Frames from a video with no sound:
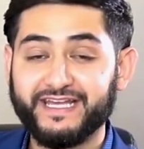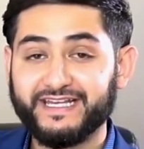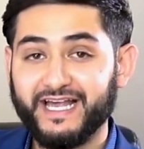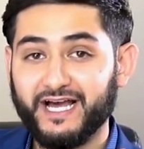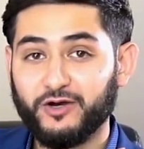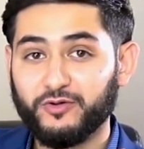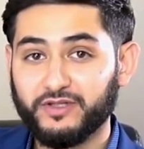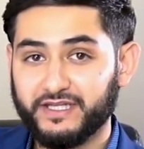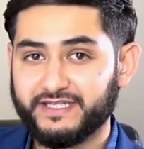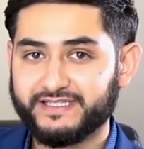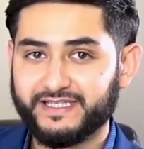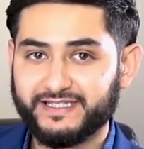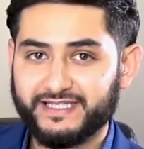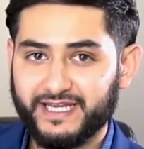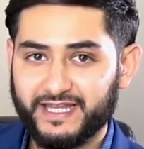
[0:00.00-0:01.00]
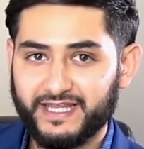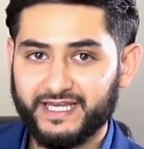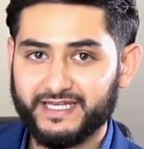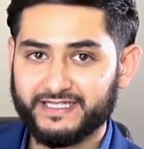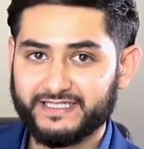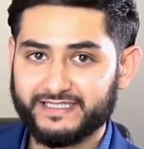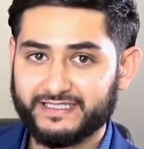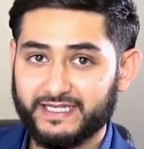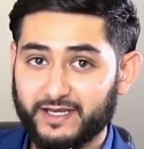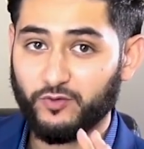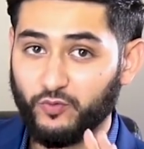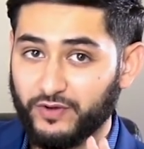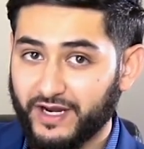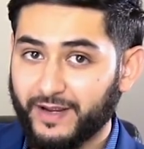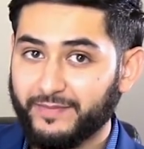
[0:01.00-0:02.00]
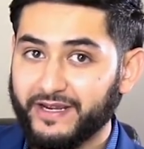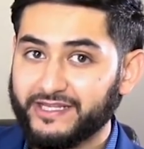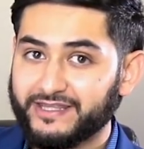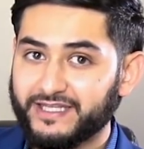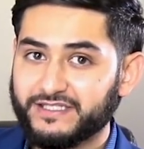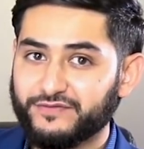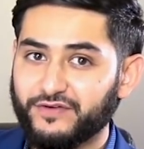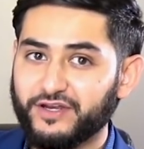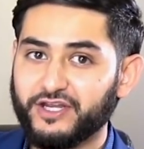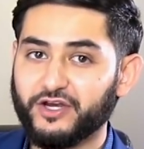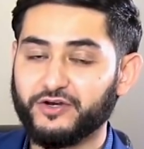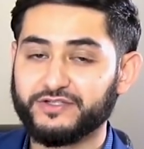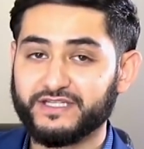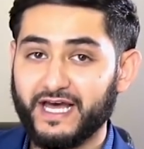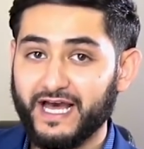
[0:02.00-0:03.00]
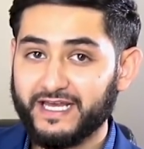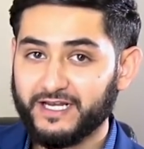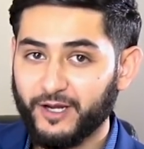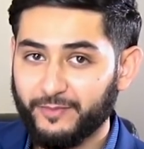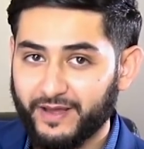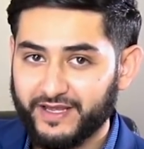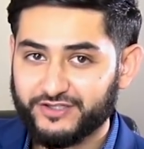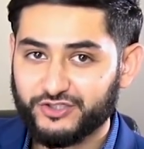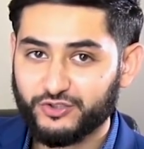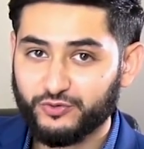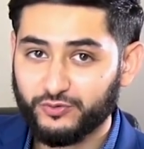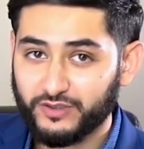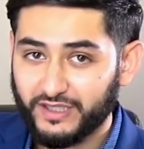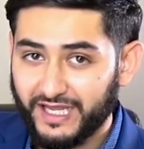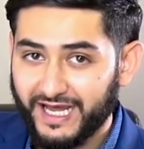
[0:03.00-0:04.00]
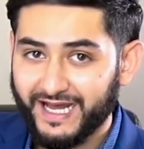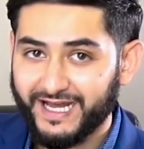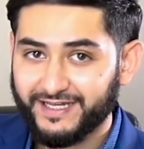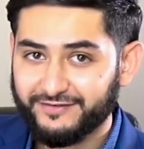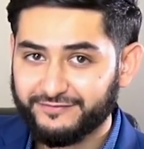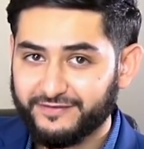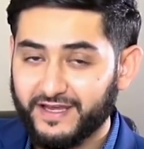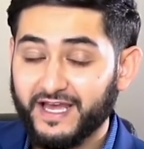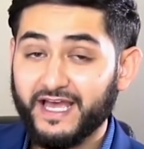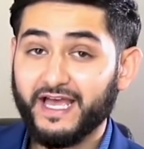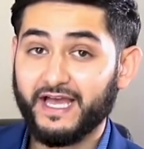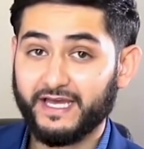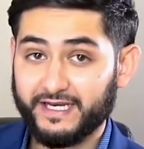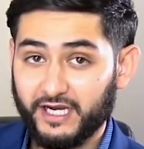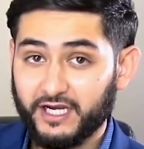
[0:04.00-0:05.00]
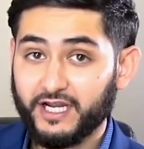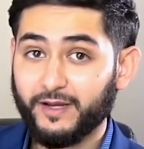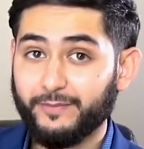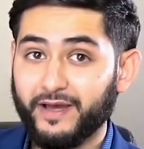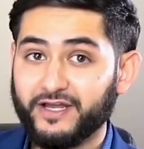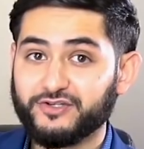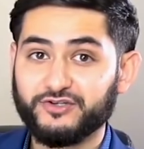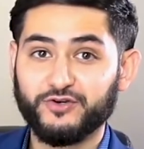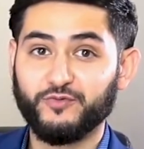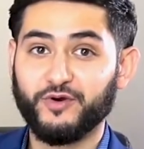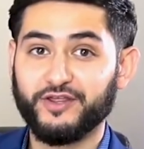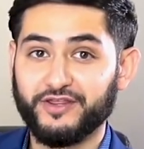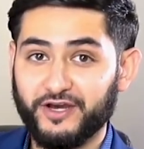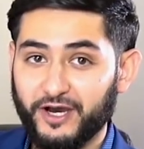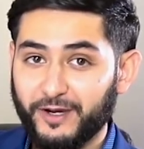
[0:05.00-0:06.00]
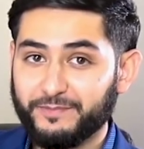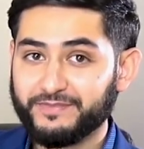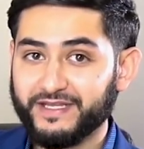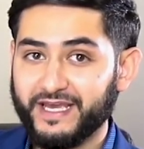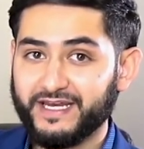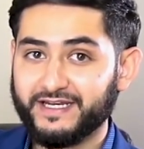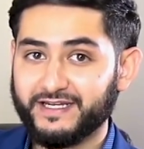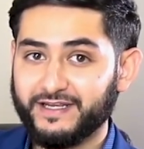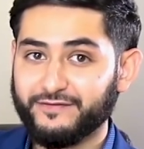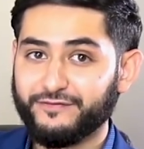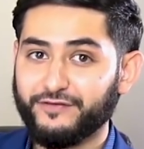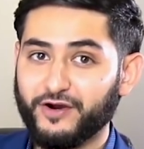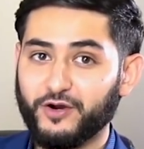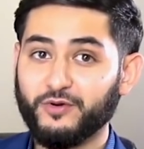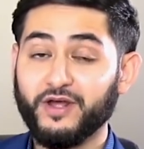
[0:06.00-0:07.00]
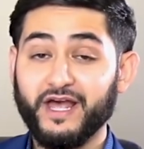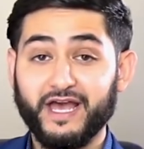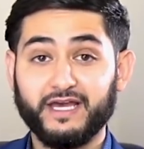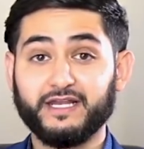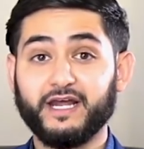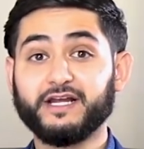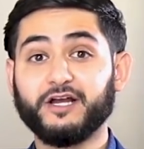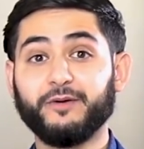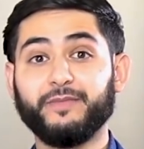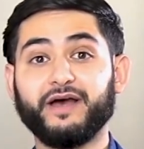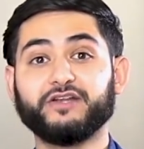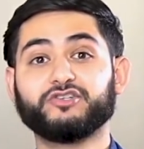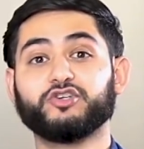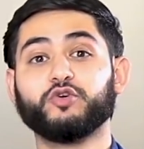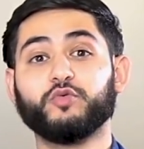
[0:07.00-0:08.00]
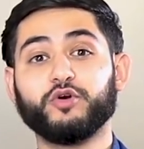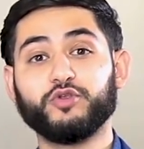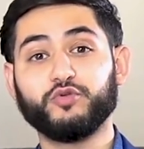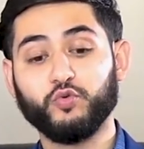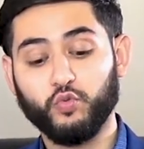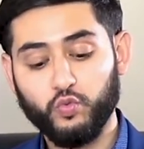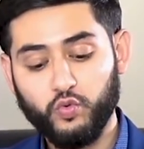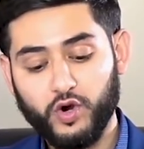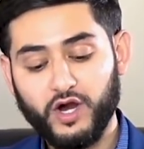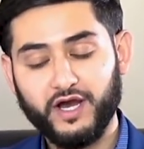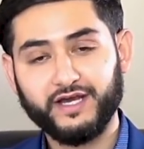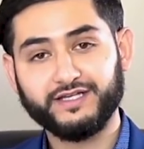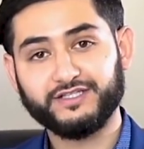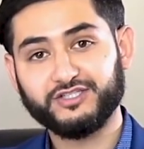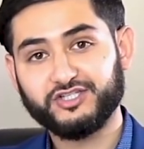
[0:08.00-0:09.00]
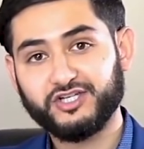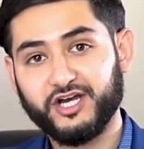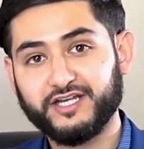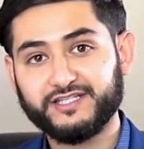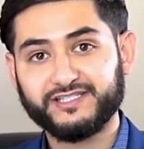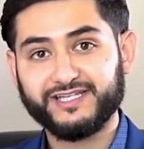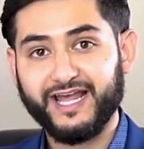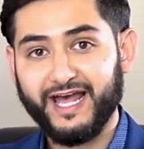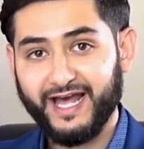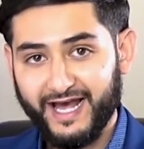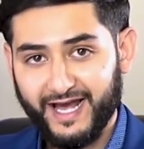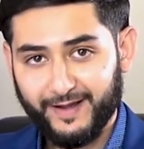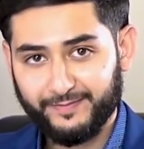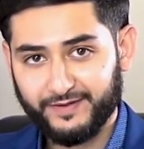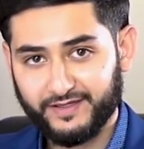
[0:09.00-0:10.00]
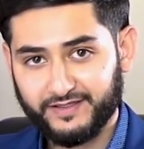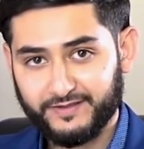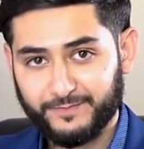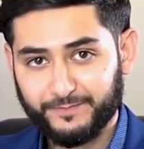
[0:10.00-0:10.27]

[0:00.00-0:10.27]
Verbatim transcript: Now listen to this. When I make these videos, I come at you live and I come at you with updated info and I come at you with what just happened.